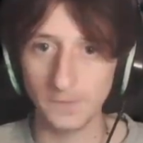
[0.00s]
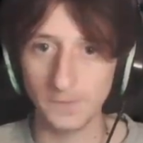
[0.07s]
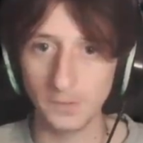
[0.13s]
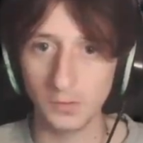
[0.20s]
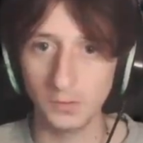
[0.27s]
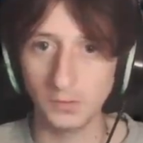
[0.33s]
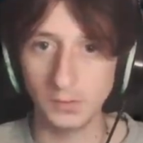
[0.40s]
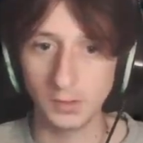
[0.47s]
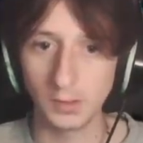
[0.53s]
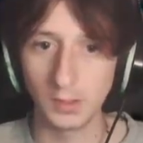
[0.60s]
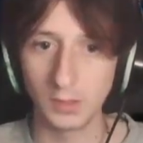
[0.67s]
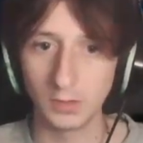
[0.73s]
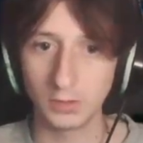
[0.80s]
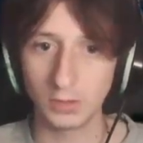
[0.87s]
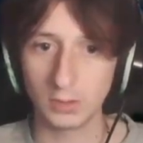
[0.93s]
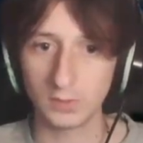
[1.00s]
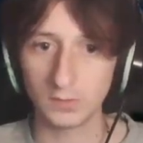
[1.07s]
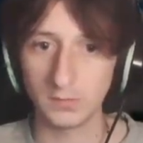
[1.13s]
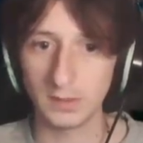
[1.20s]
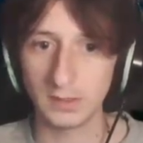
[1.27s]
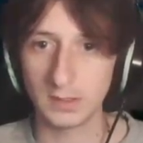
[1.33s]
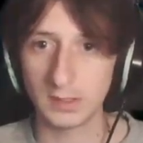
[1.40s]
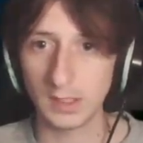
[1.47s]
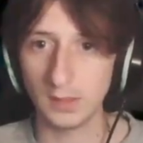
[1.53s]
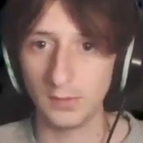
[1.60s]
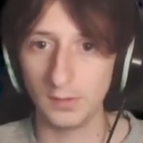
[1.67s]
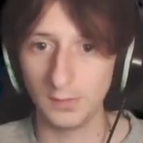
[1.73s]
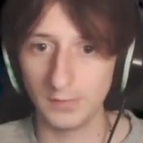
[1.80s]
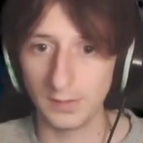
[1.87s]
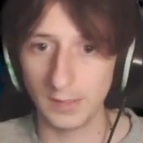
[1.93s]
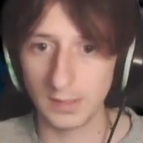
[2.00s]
of food just from this area of the